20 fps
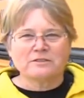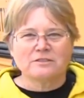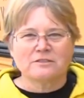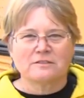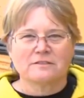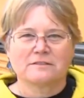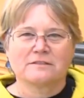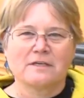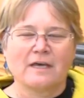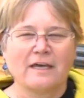to
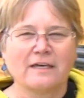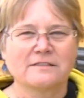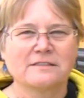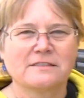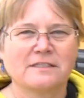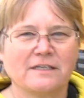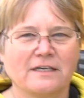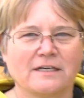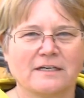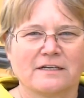the
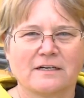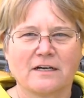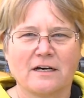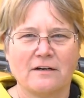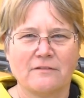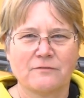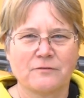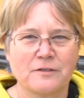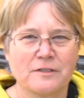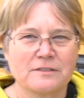STA
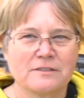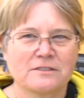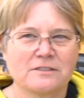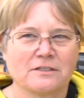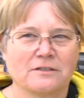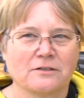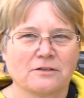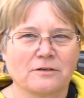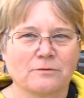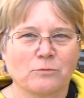conference to
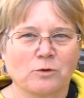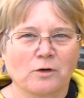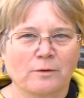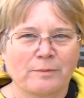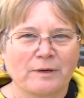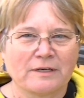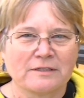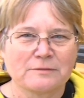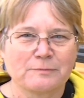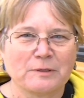learn more
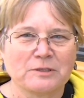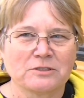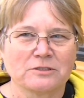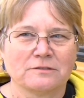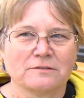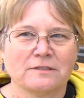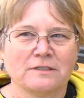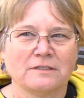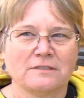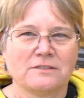about special
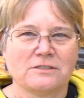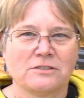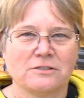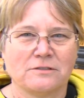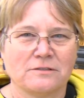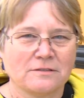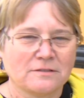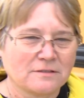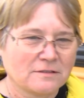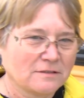needs
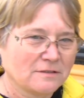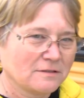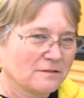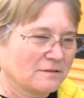students.